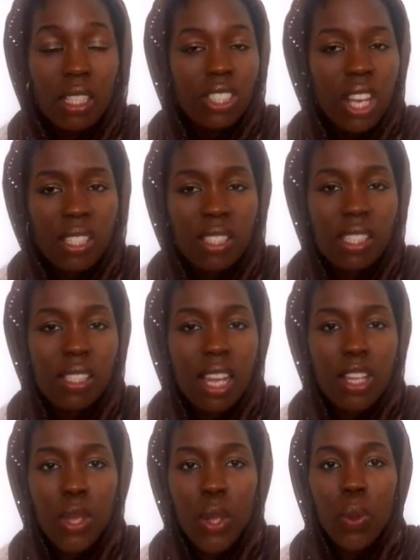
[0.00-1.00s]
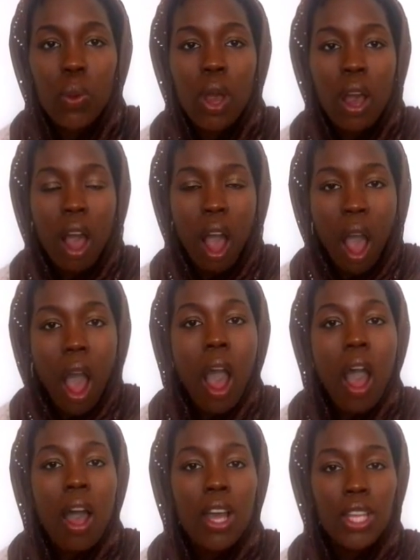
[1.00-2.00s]
justice, that you
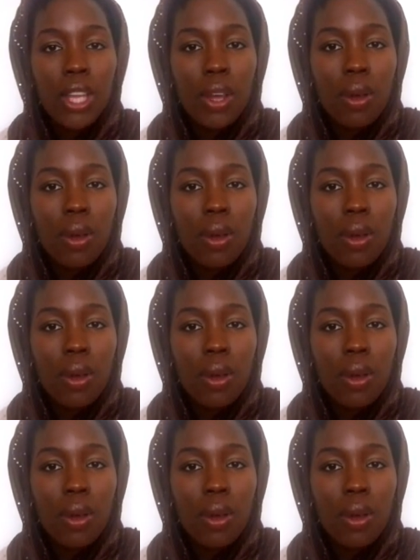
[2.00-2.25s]
are